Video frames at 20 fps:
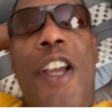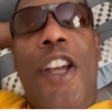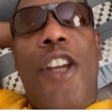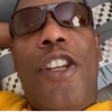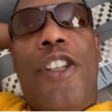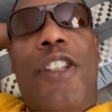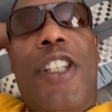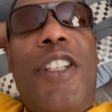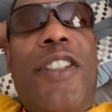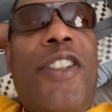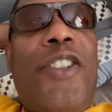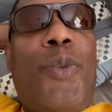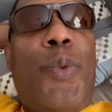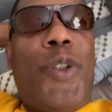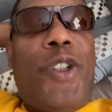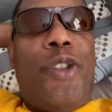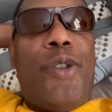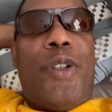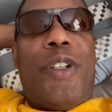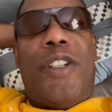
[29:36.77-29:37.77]
This is
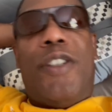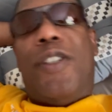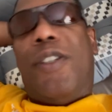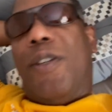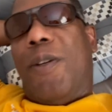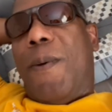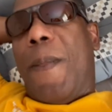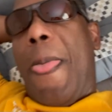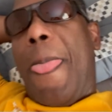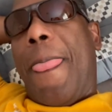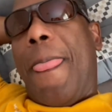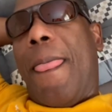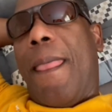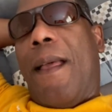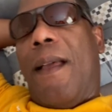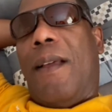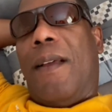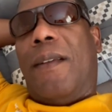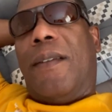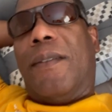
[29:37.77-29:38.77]
what you can do.
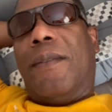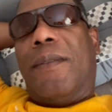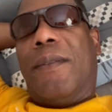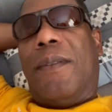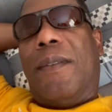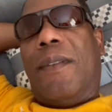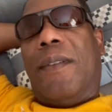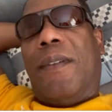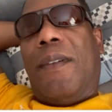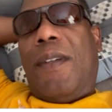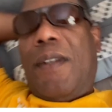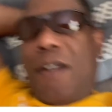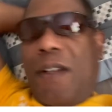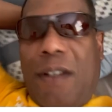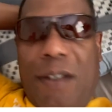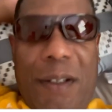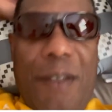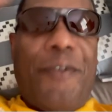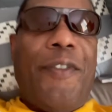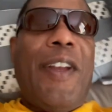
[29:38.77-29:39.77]
In